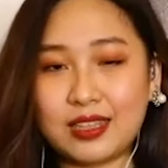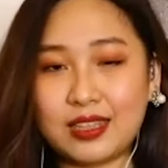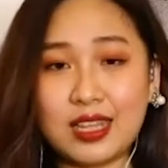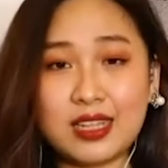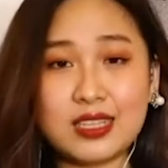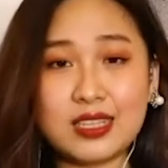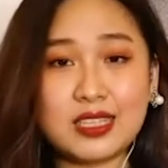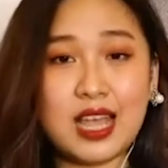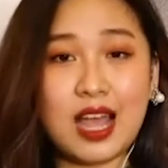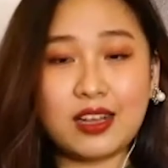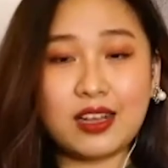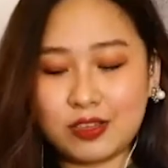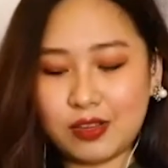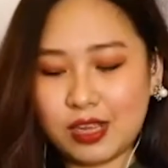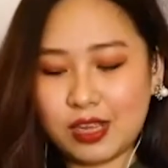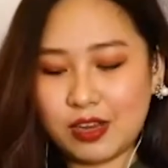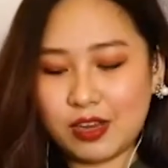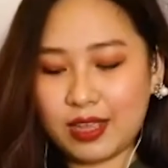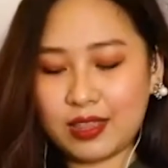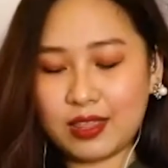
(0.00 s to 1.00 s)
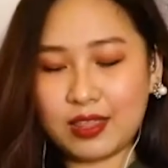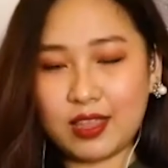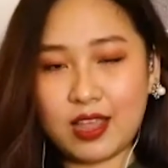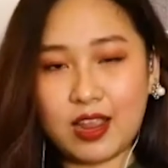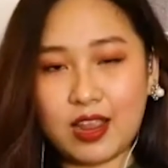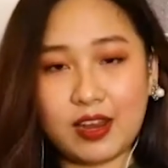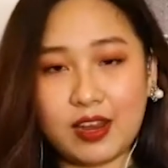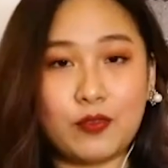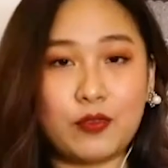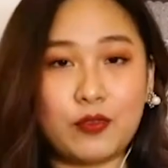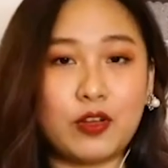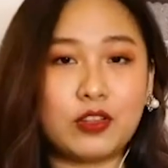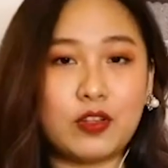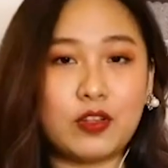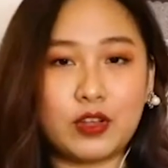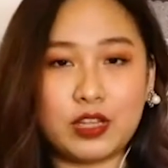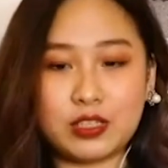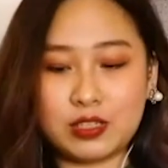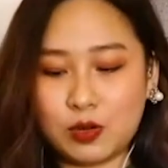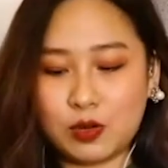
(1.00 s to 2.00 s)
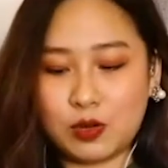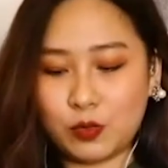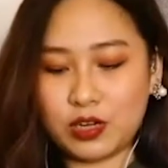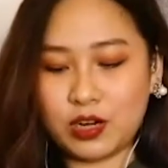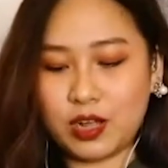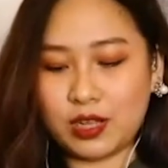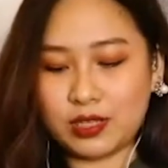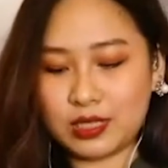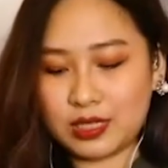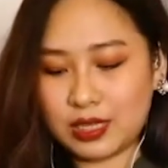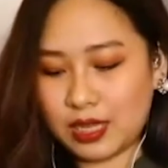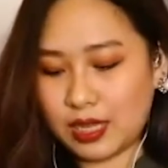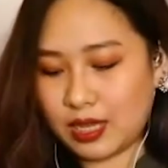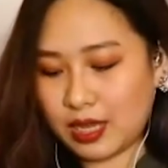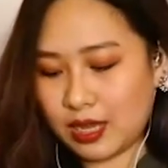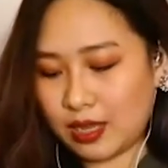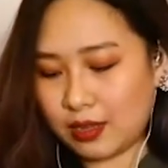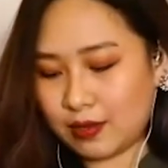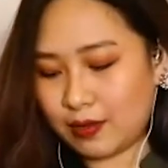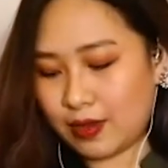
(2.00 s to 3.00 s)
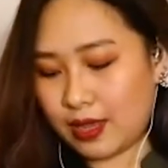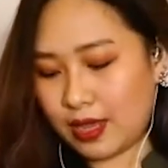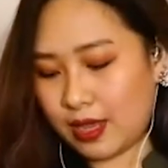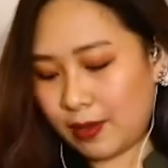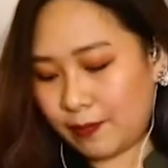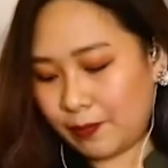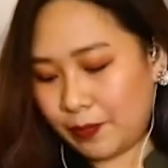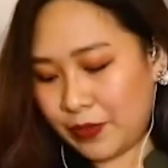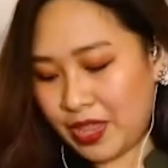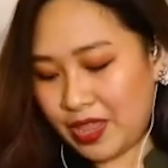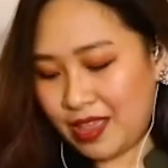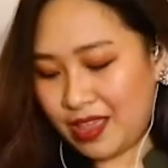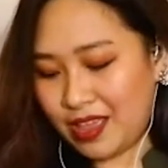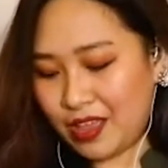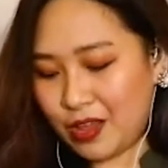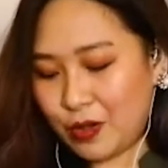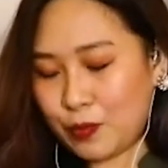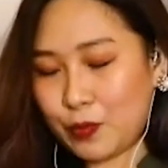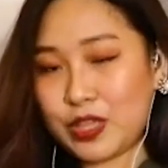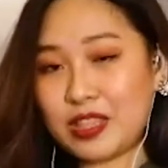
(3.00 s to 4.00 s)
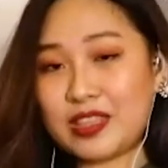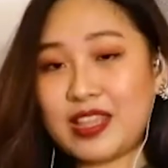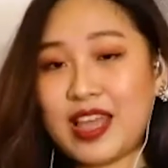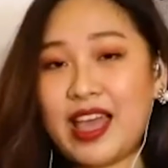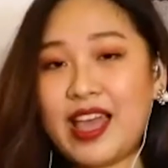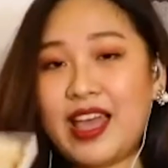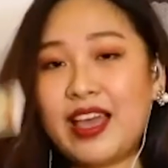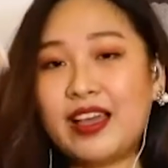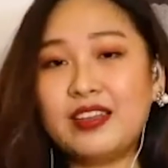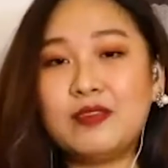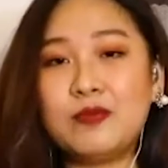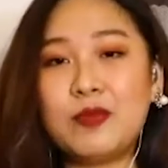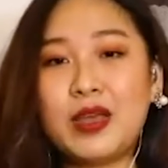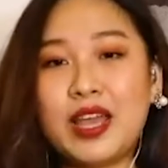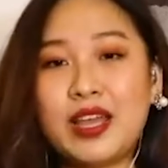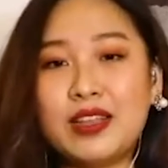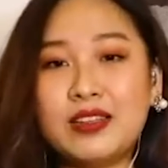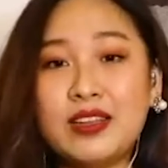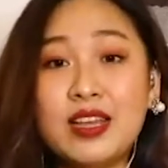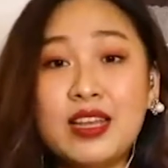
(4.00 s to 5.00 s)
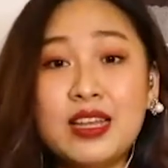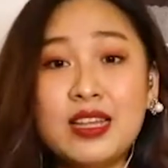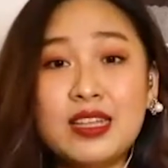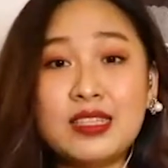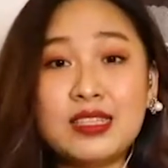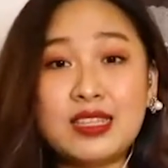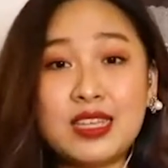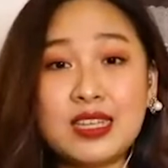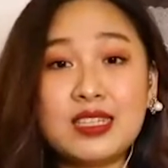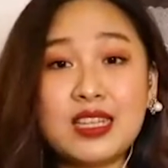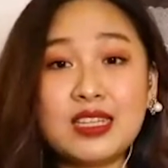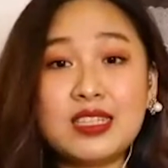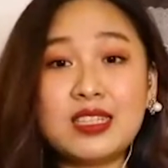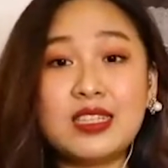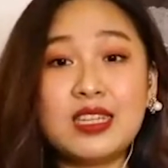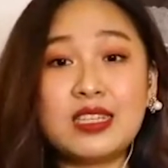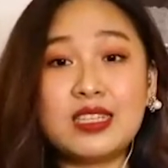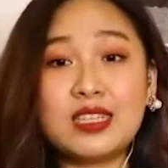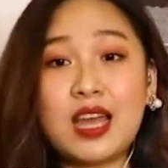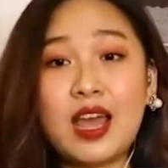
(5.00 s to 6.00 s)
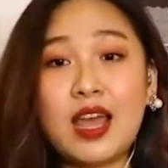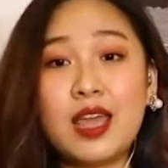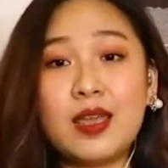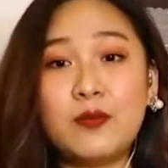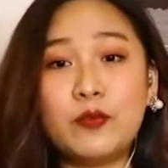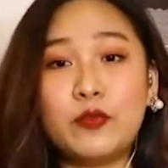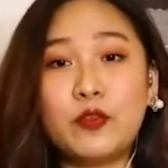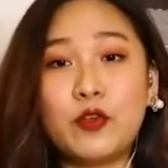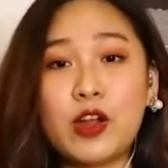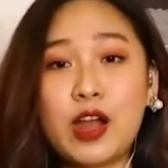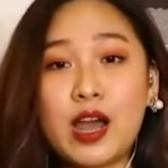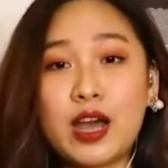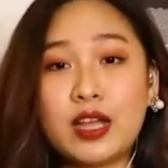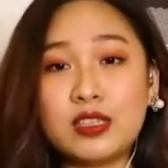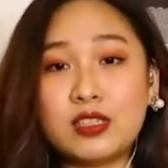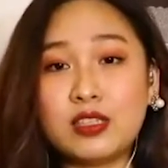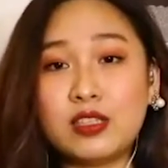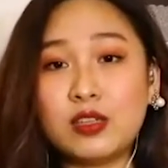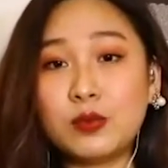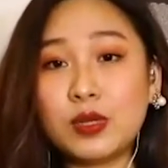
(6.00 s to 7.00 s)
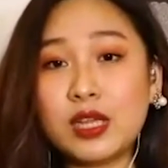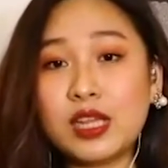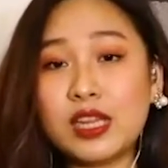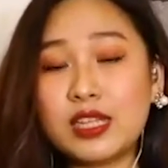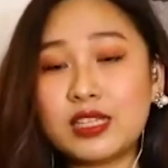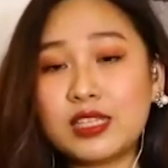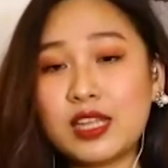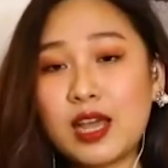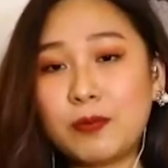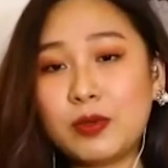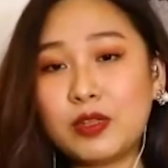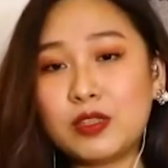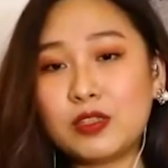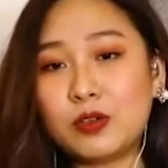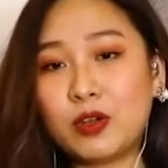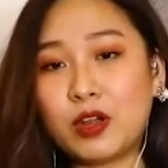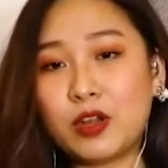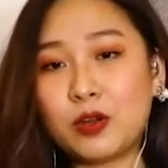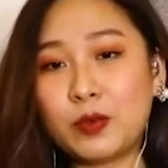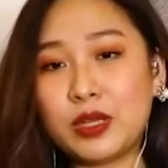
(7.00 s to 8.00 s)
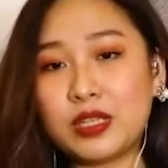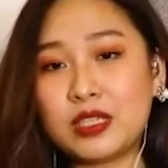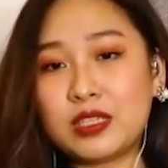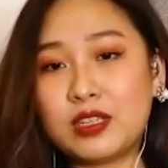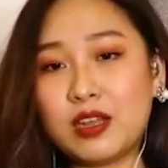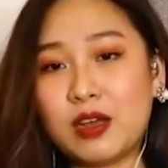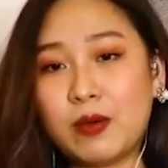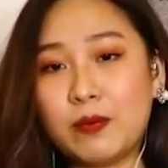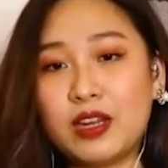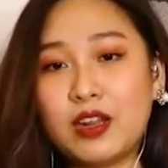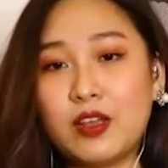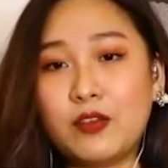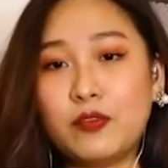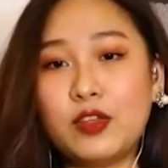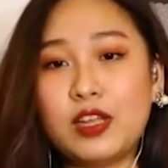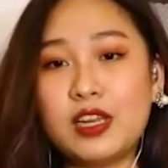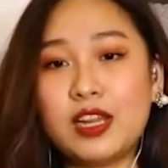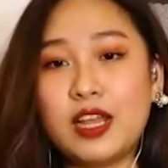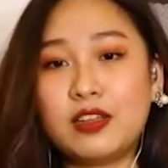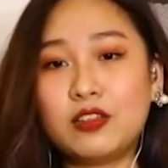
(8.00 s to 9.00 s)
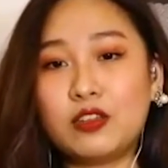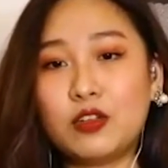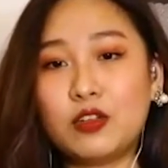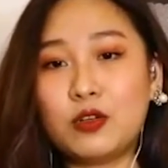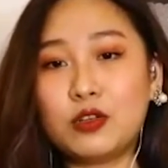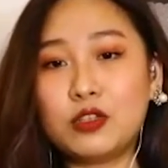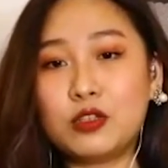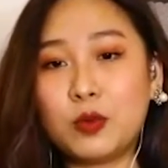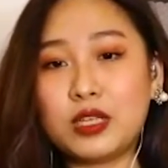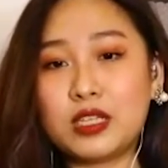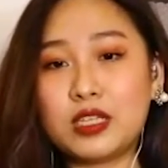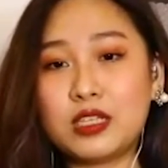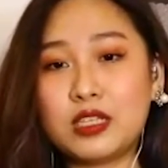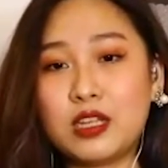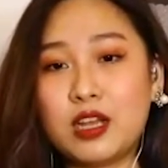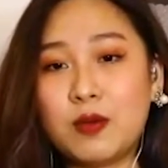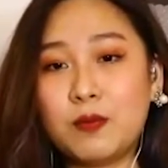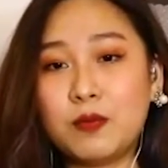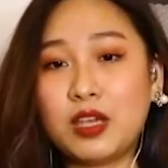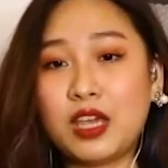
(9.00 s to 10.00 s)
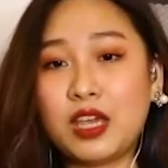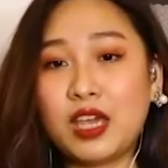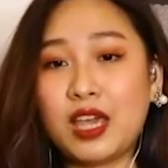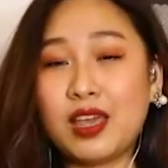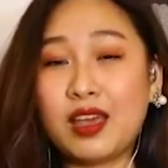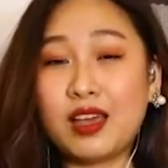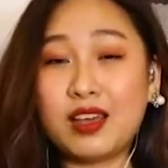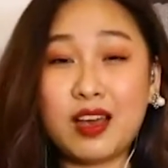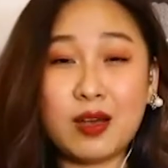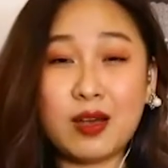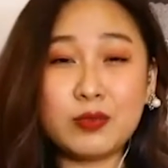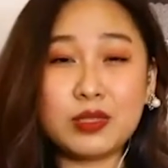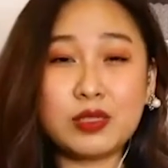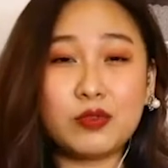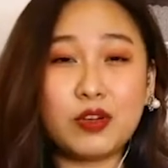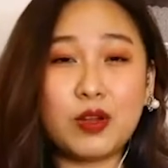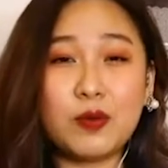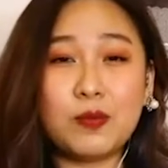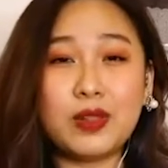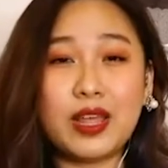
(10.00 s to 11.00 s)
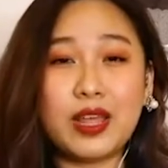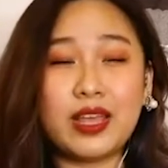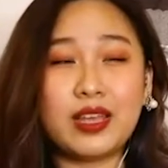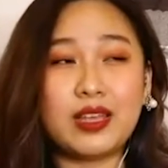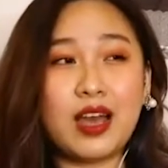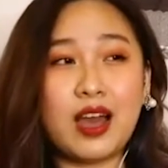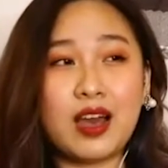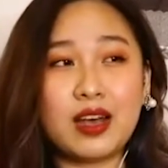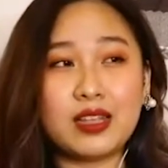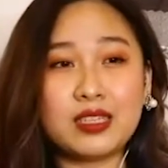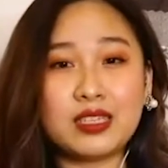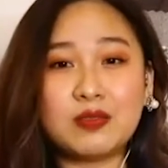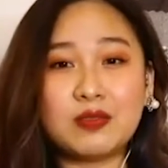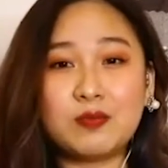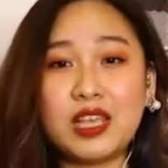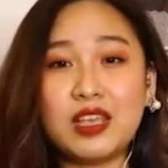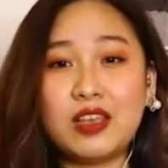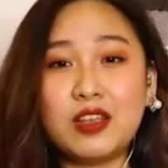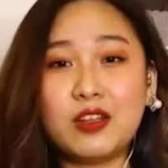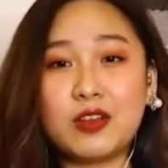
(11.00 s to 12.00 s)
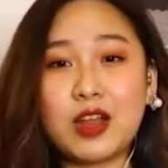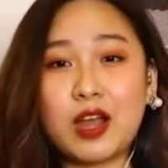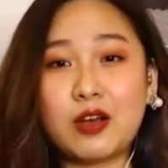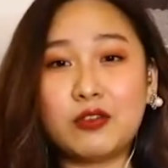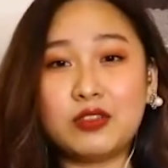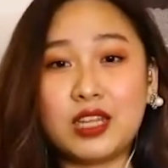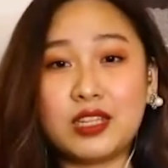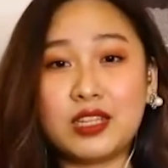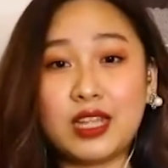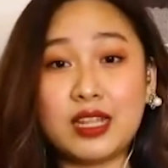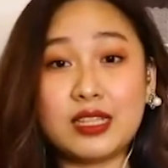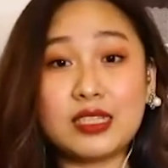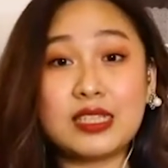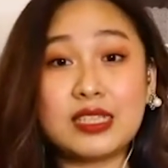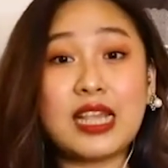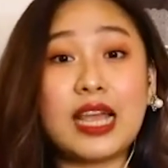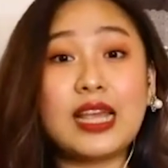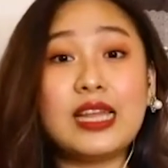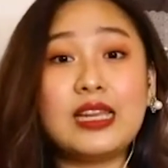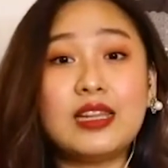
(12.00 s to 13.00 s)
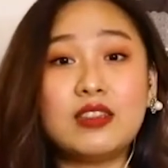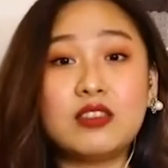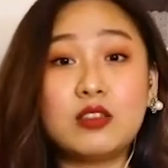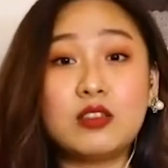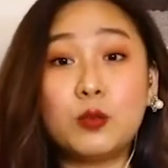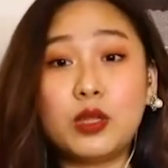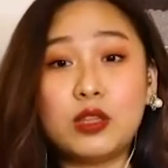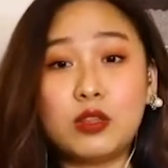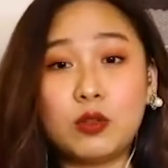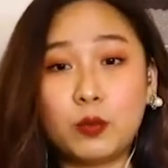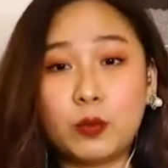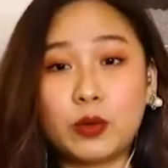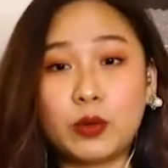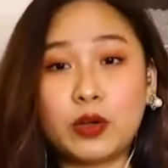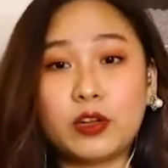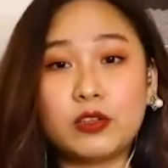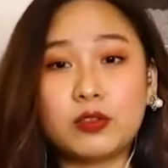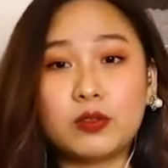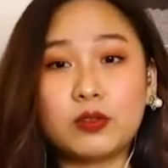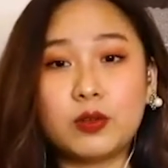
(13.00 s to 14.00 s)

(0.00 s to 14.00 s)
that it's actually right there in front of us and we're not seeing it. Okay, with the Hangman, this is the time for us to really tap into our wisdom, and I feel like those wisdom comes from like us being grounded and silent with the world.